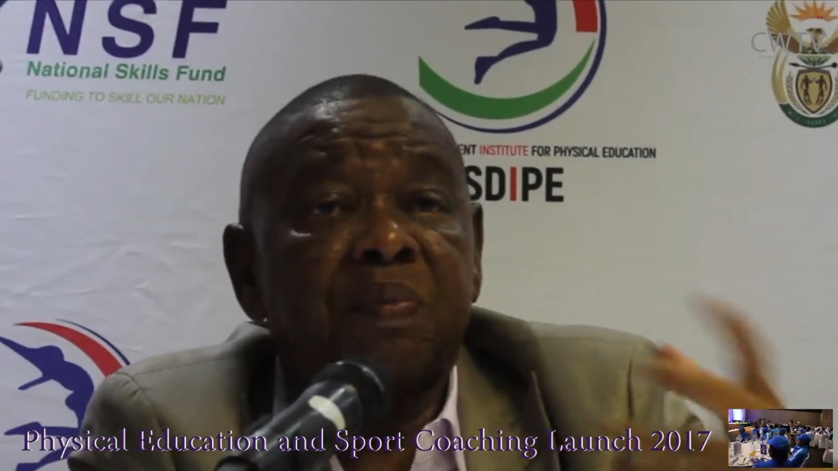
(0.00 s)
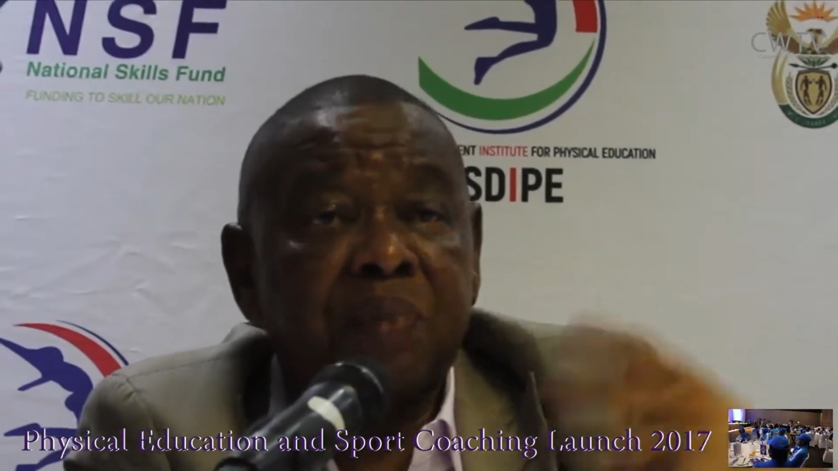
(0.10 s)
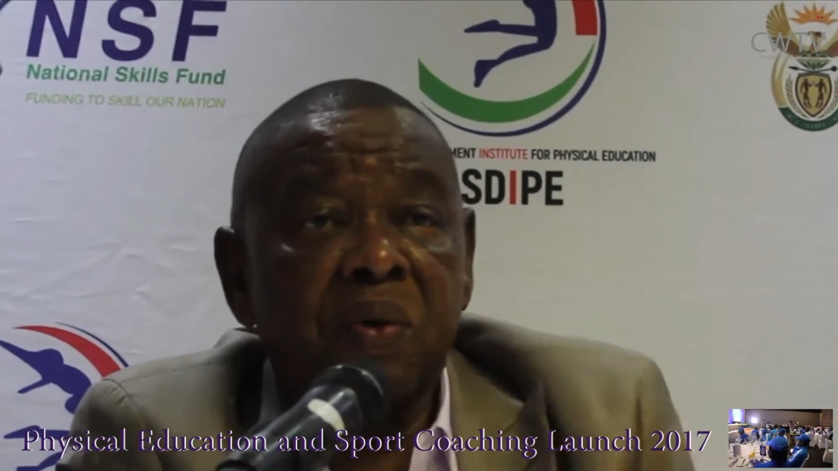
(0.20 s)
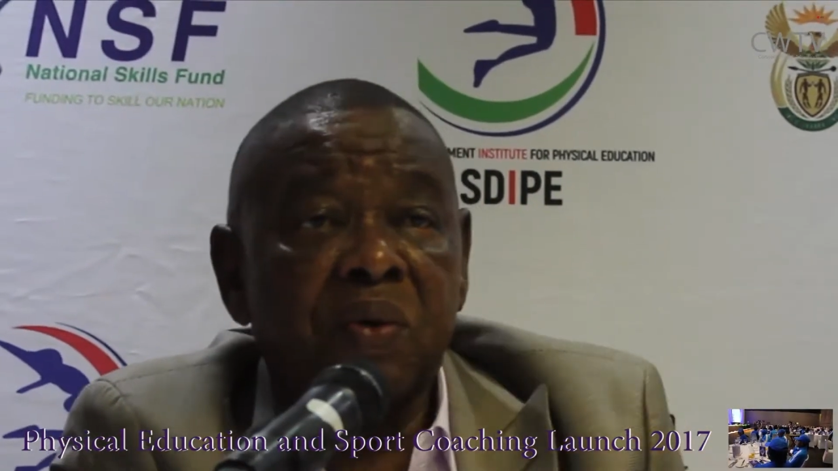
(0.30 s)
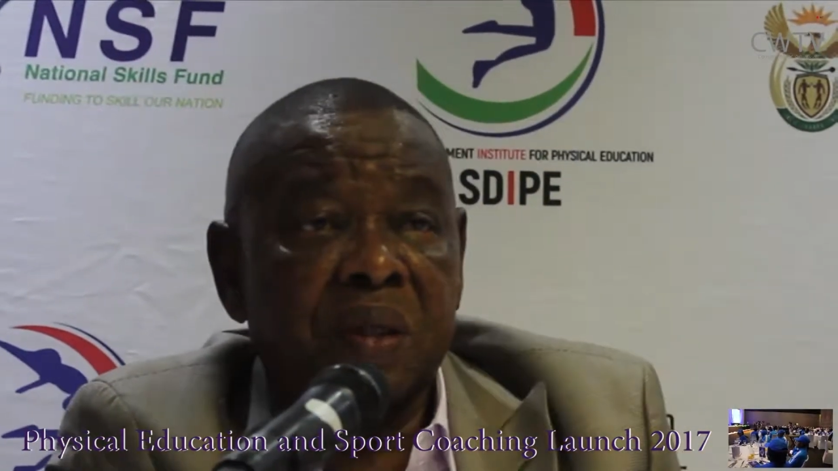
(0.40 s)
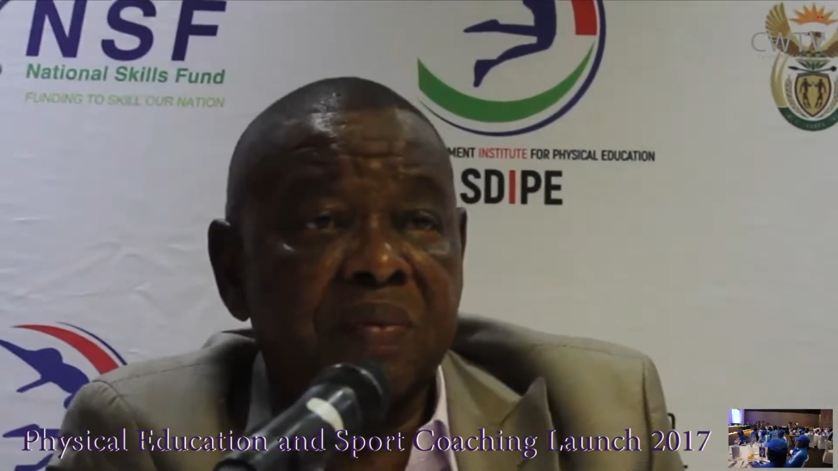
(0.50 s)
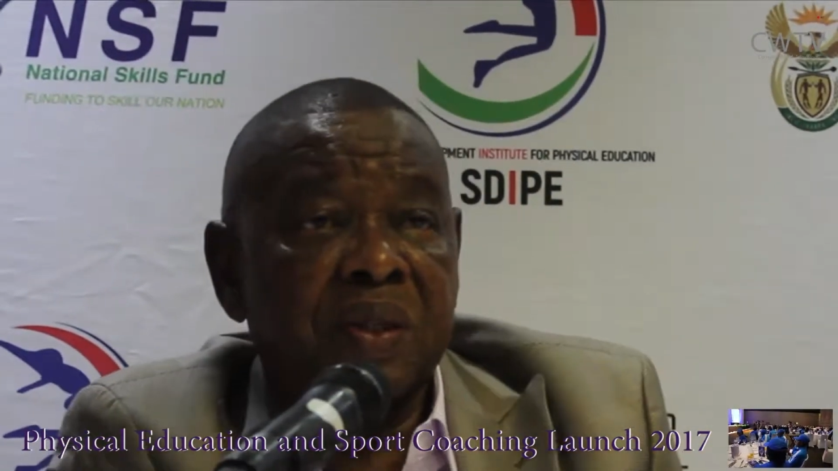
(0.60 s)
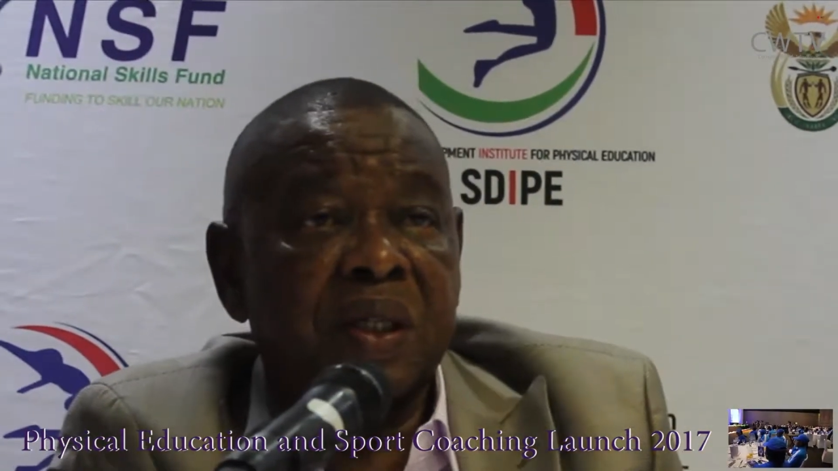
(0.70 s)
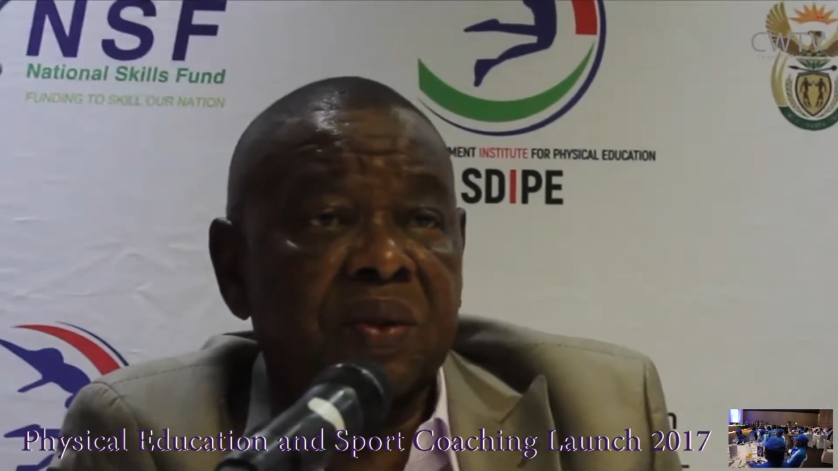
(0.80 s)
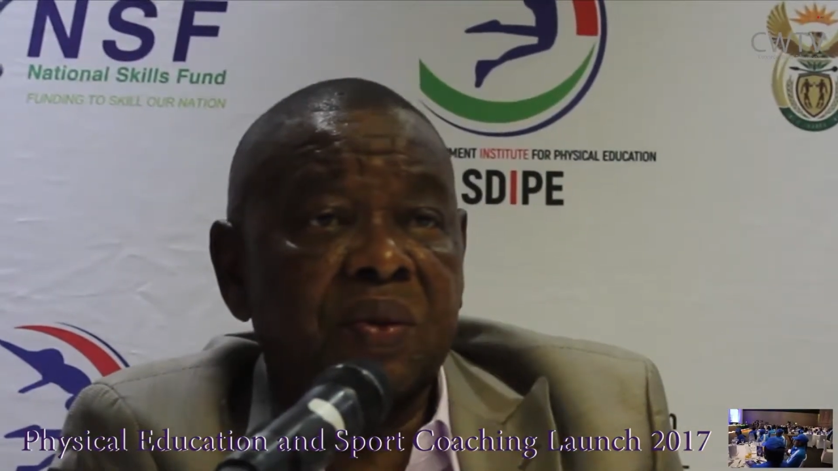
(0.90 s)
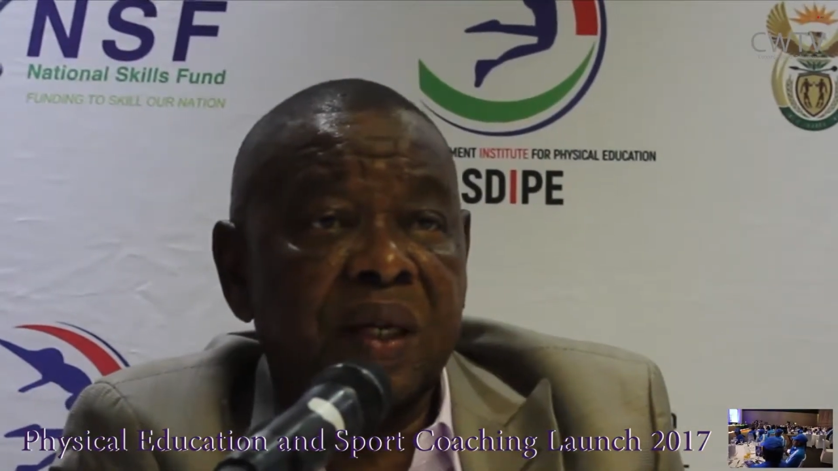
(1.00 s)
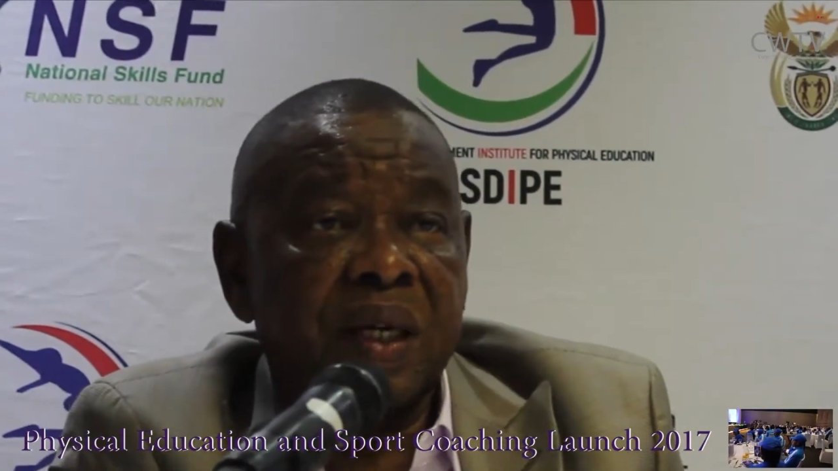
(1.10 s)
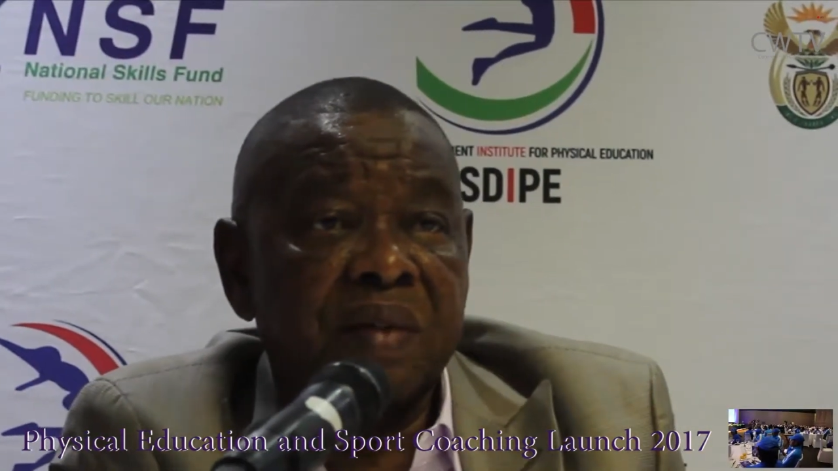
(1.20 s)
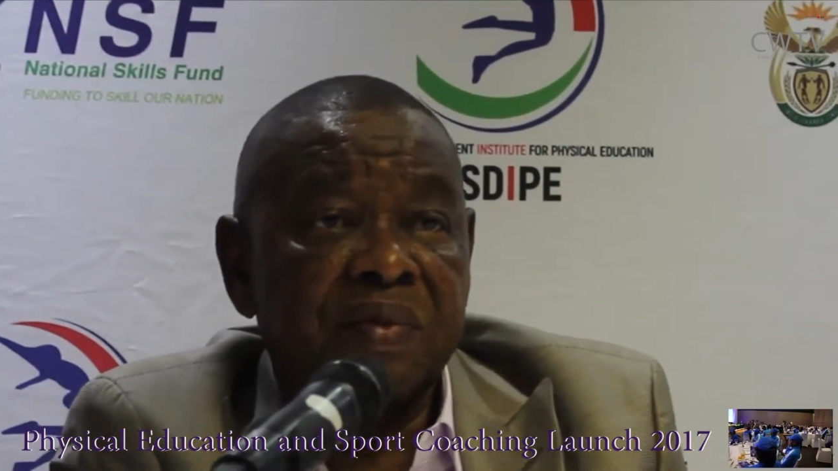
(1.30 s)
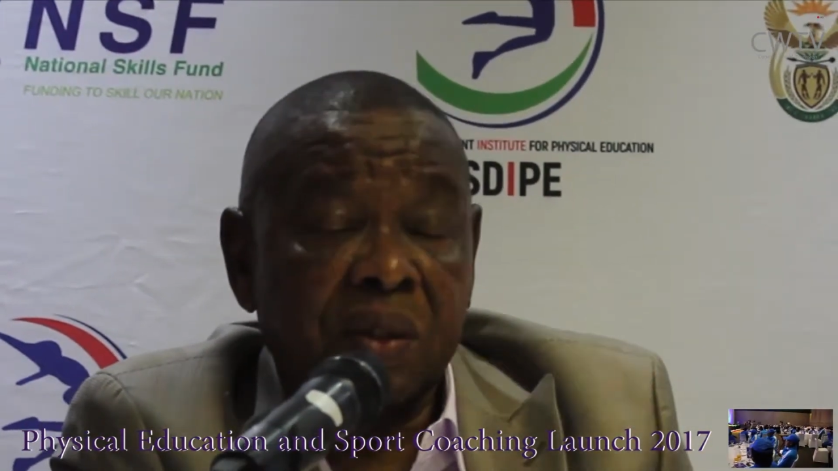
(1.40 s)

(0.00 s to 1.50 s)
programs that you have,